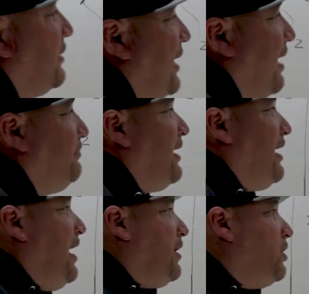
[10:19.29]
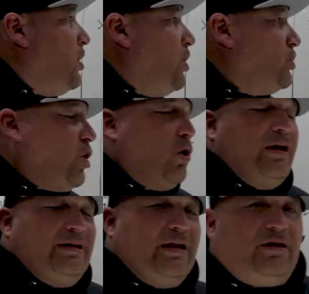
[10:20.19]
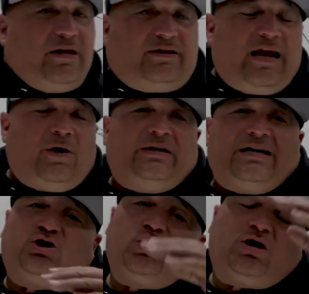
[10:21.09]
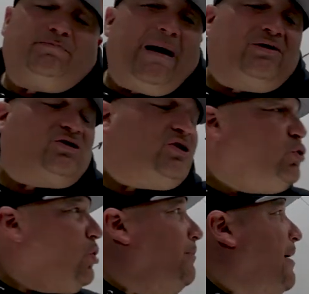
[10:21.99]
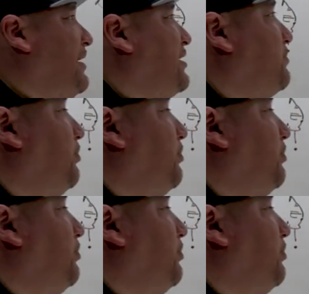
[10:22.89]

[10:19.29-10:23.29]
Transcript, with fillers: Same thing here. So the, the theory that you could bounce, you could bend this